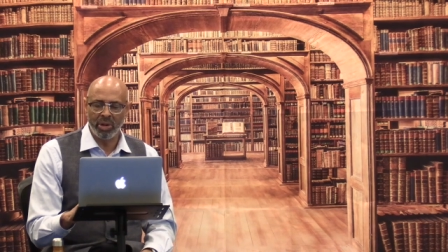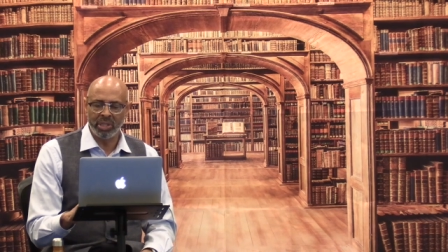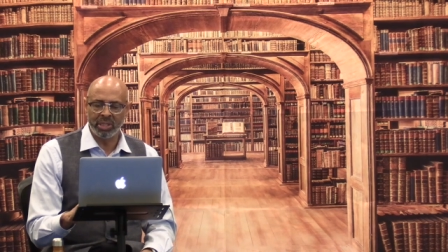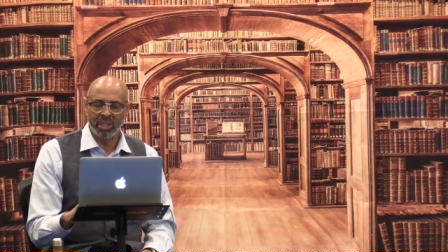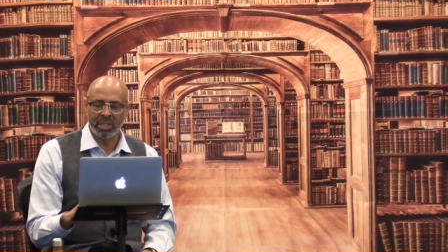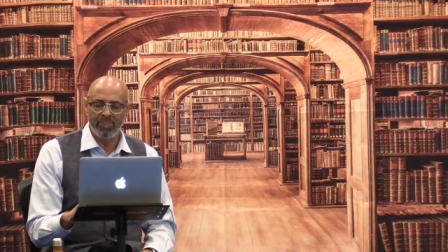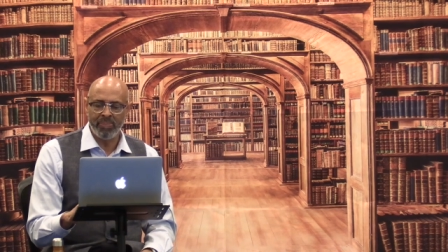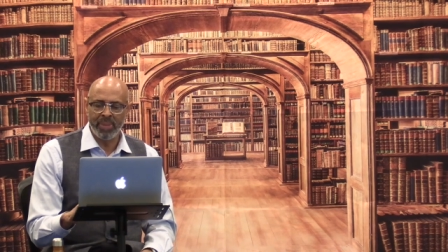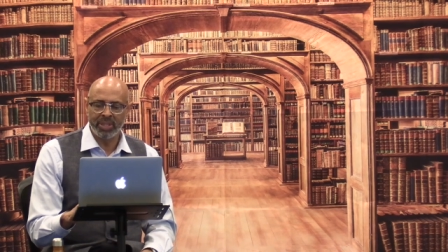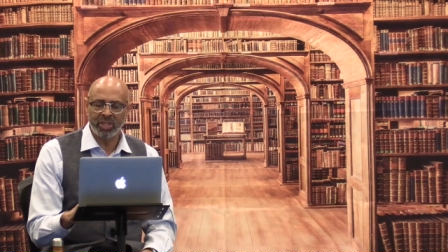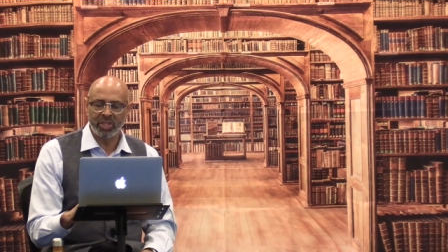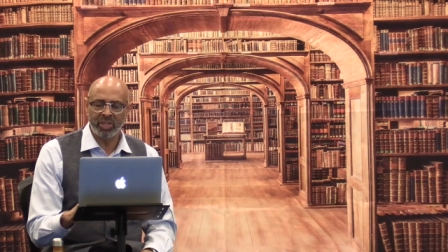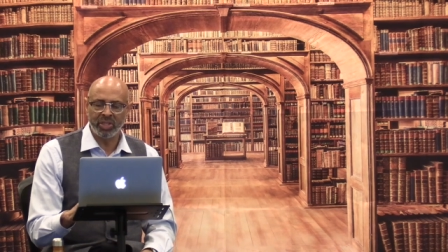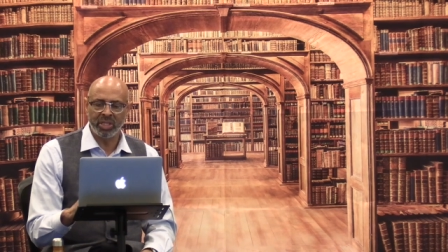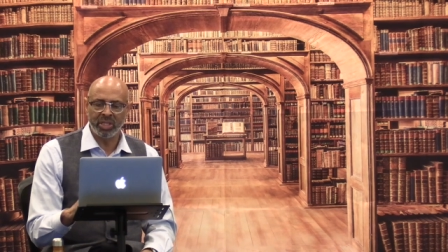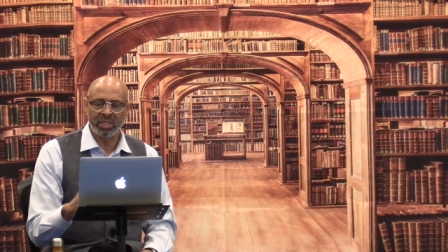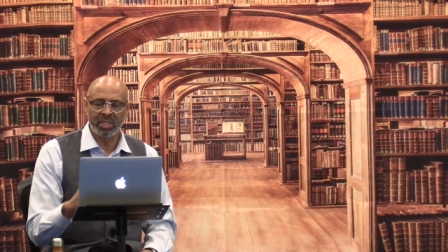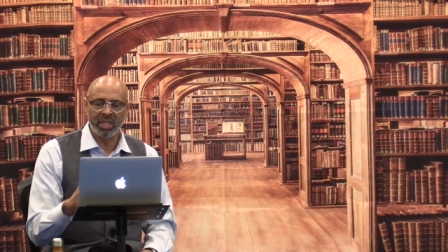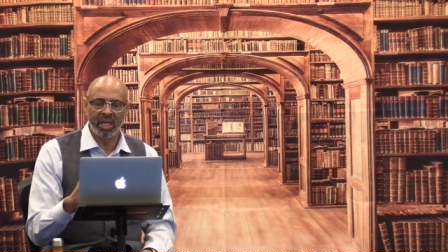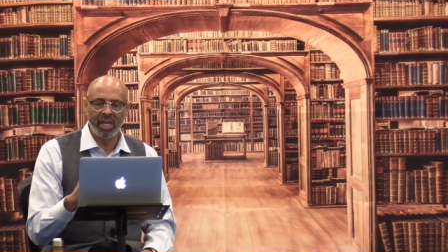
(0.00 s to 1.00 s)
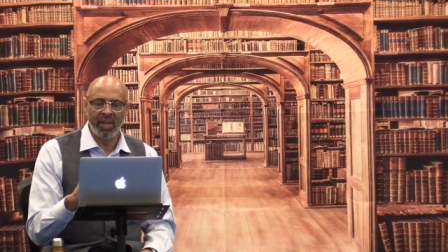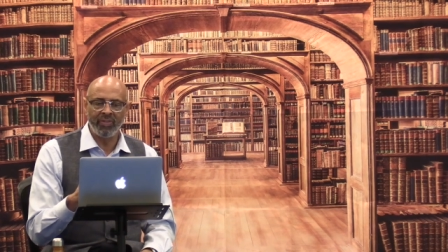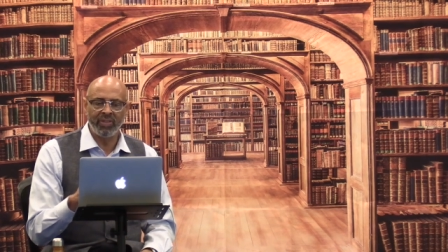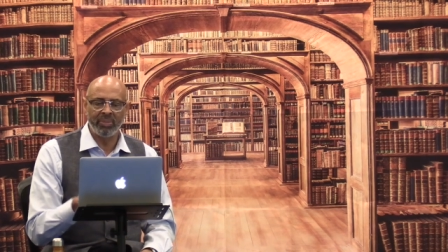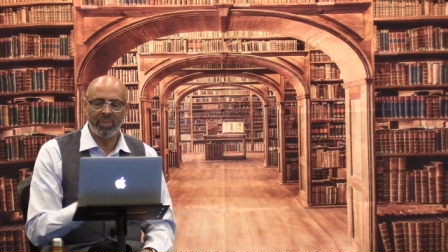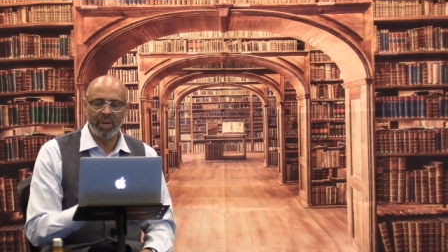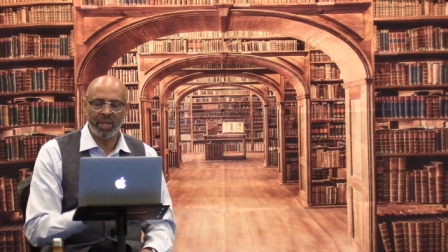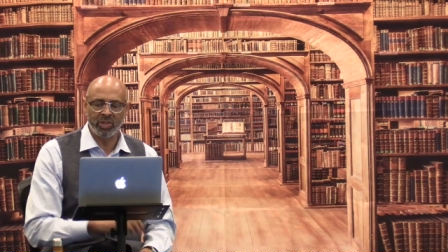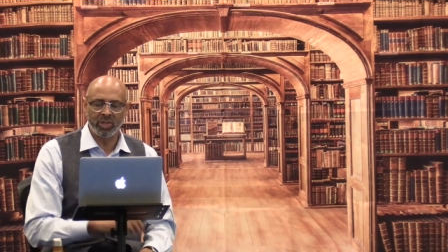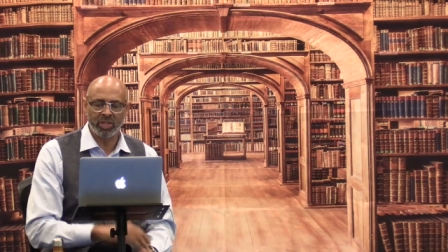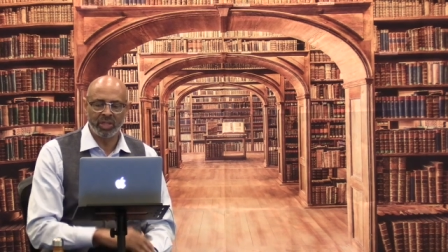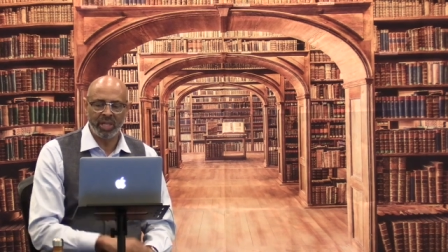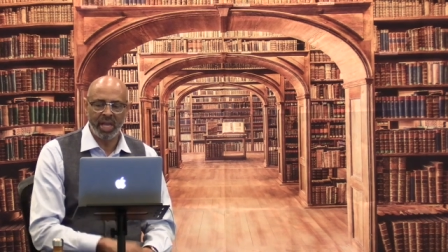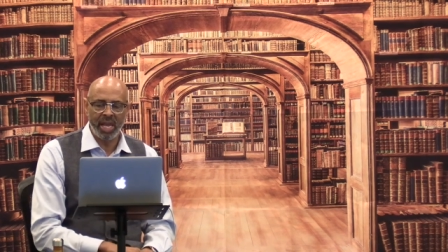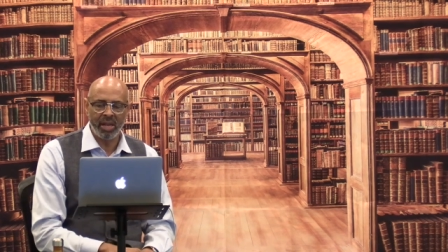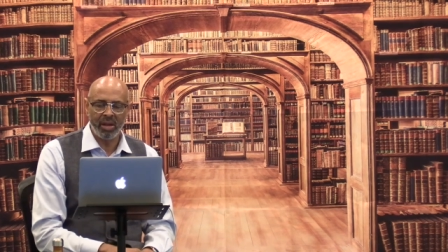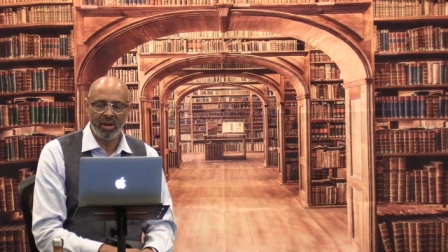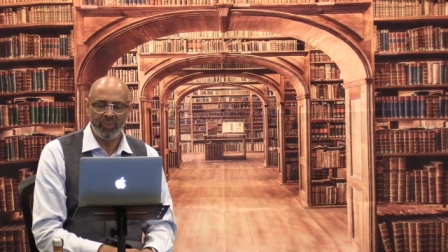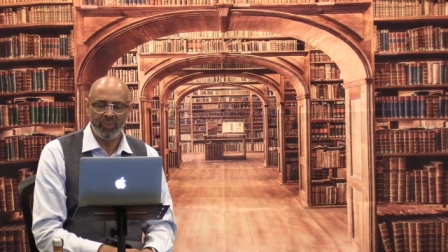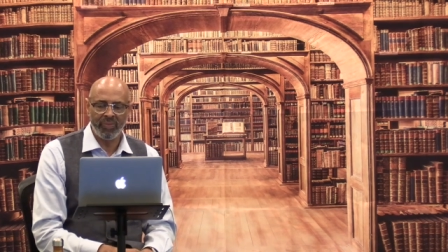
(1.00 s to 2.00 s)
and messages to give them understanding
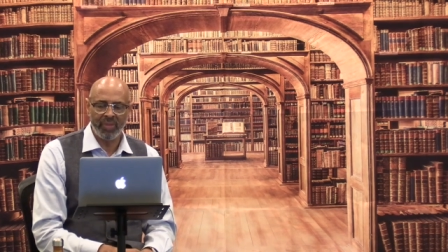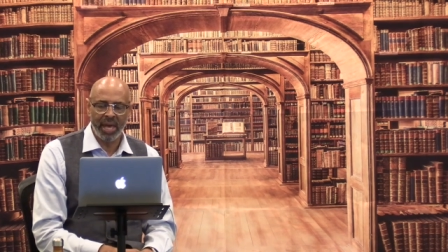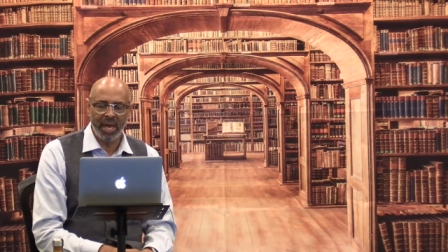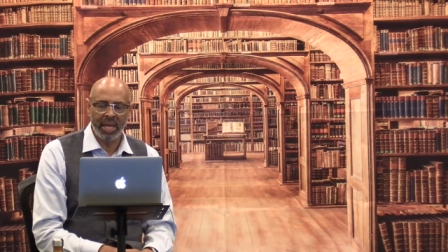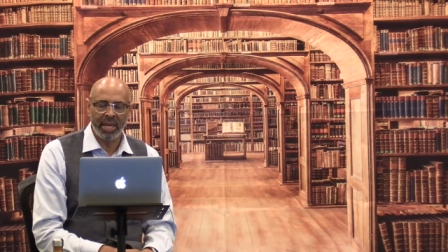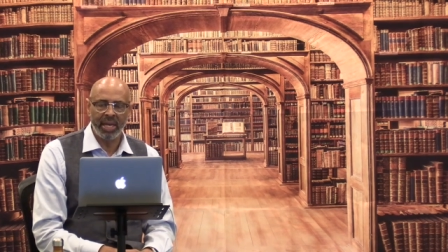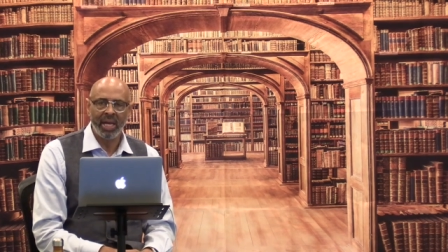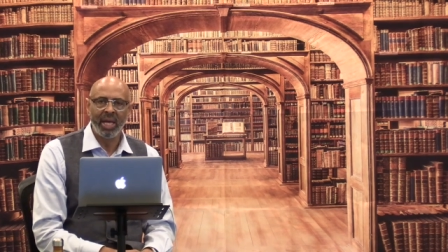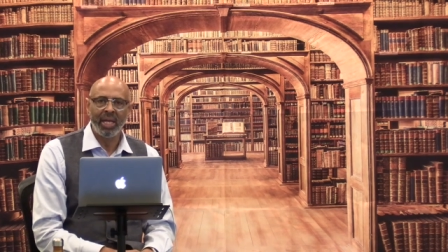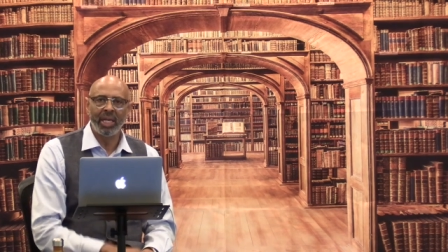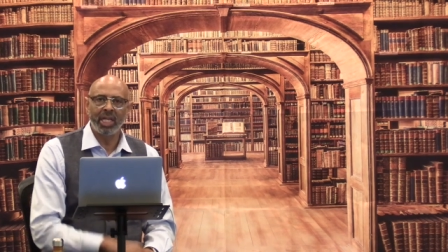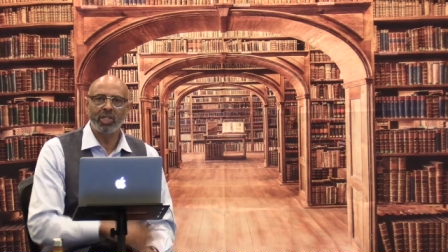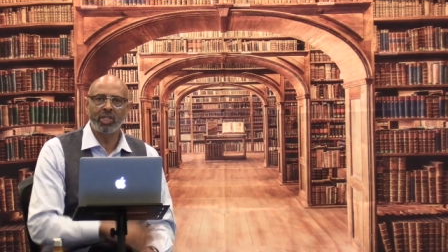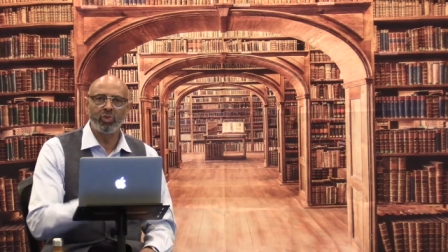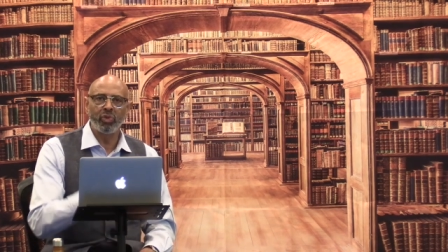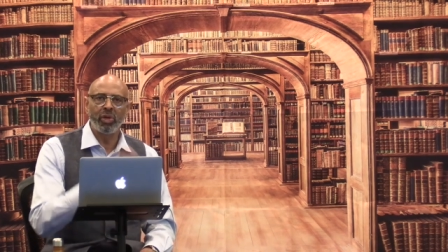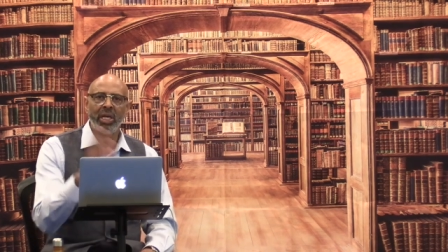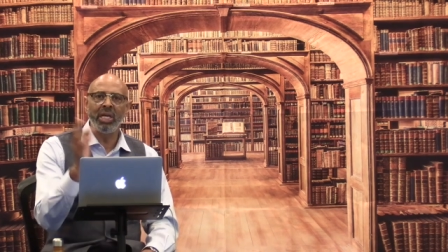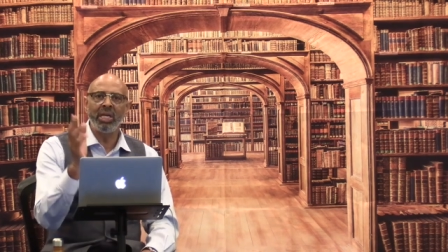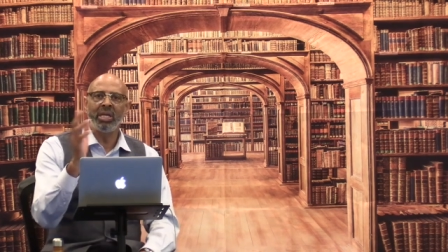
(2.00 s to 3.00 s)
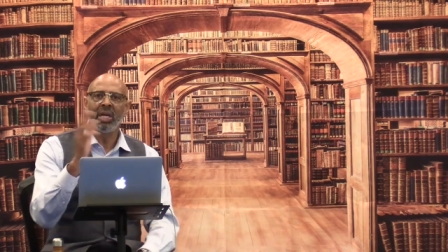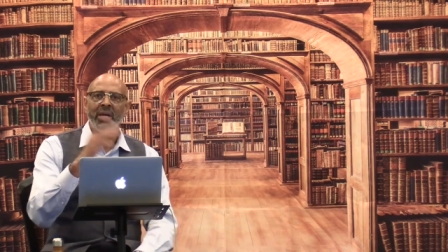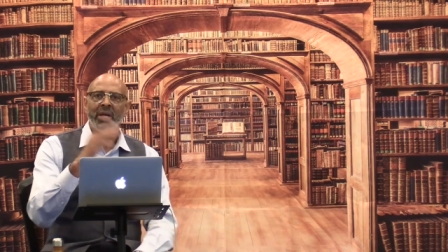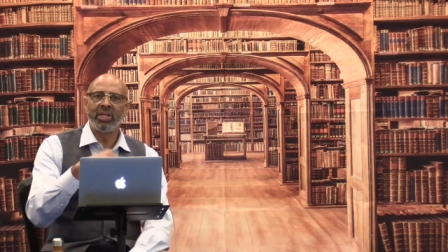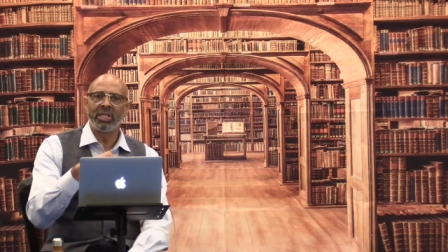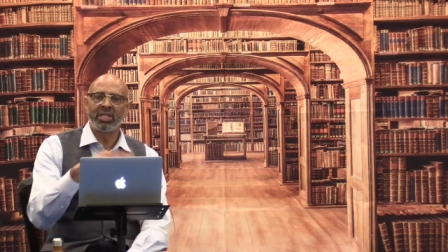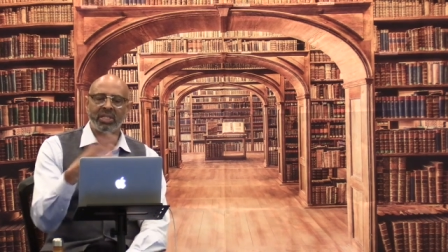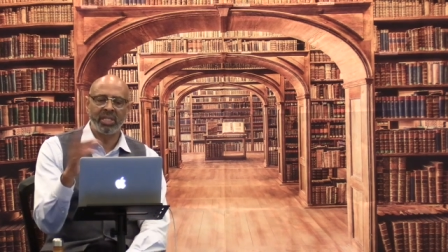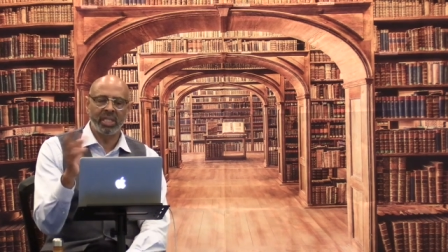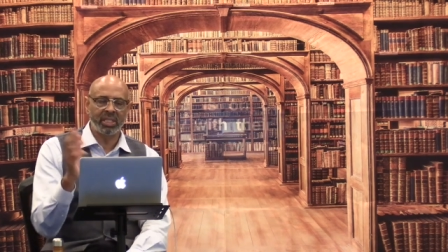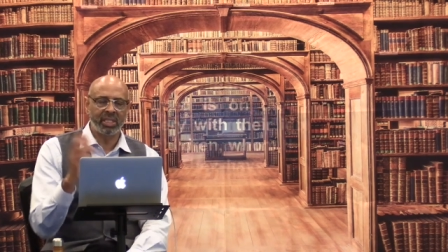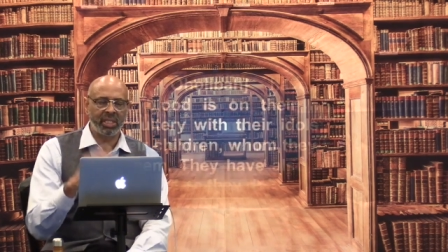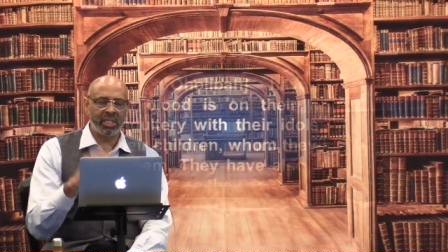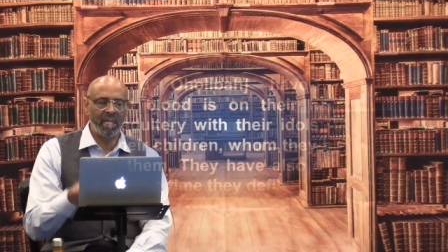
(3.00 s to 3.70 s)
on that. Let's read the 16th